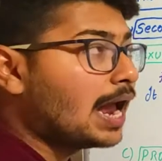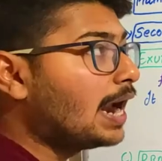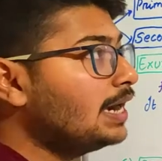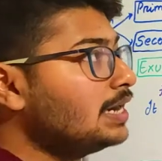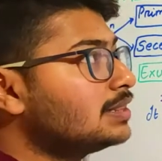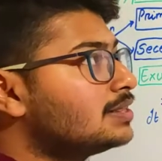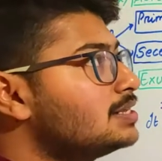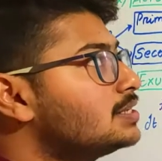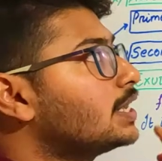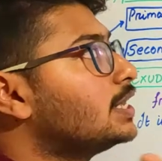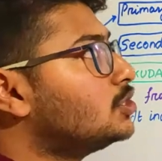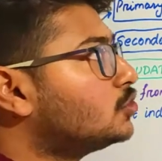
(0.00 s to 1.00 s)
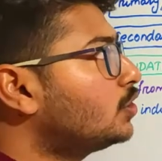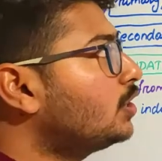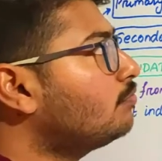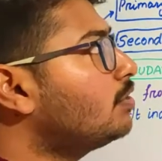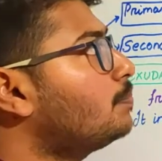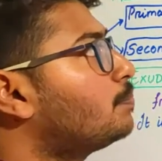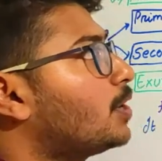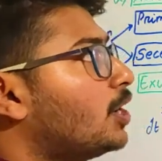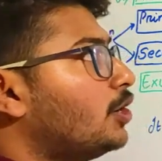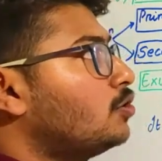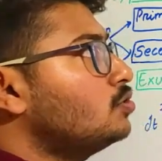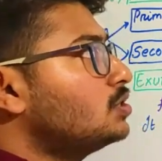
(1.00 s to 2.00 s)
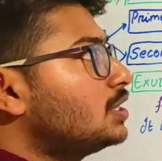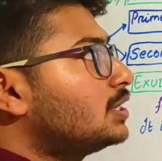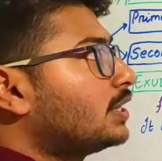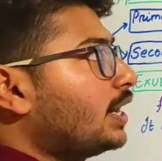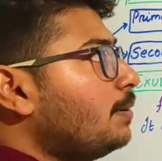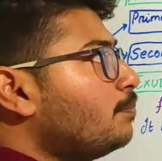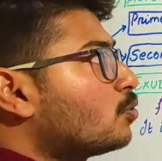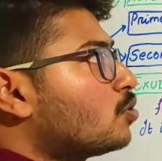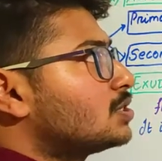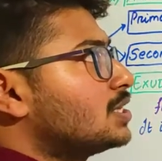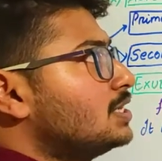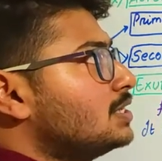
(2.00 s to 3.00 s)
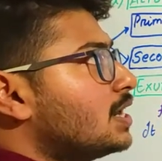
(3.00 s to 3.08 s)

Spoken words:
and this injury will produce the three processes,